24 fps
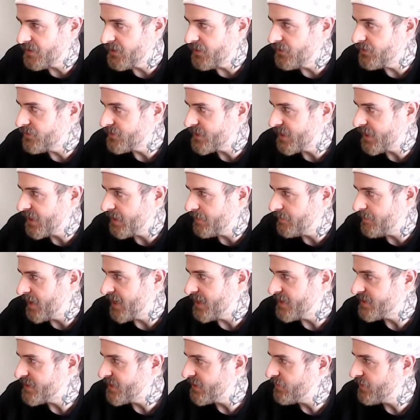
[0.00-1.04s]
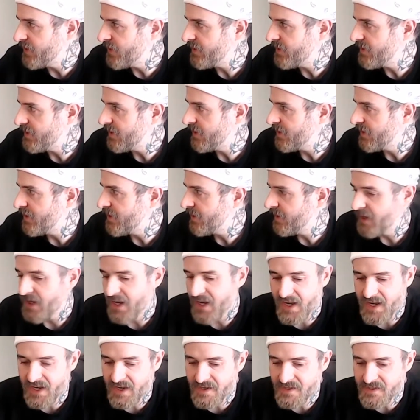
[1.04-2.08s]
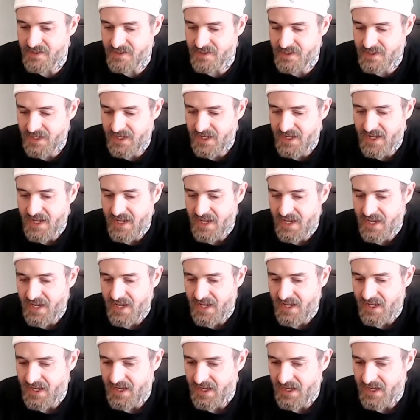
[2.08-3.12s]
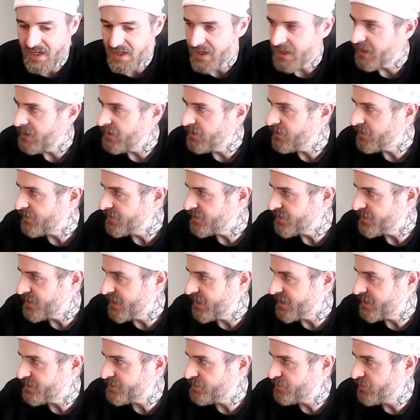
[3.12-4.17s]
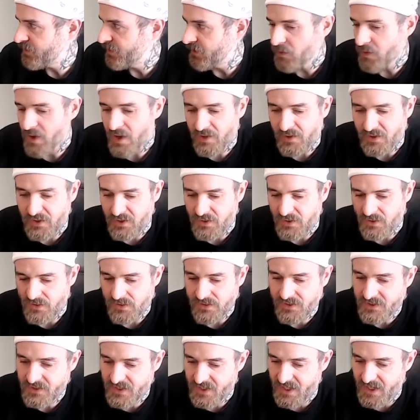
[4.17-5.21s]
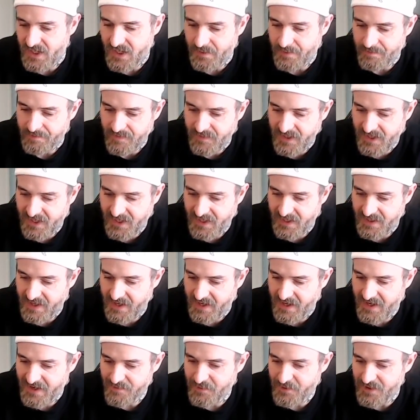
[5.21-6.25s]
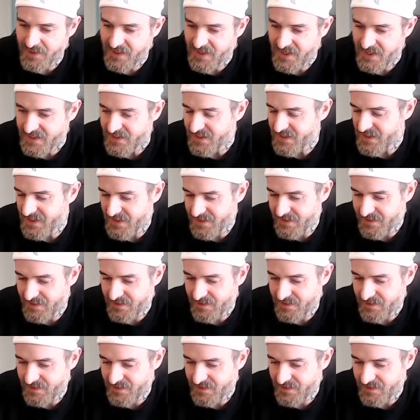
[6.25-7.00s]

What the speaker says: using and painting with, and you can see it's pretty well used. And they come with these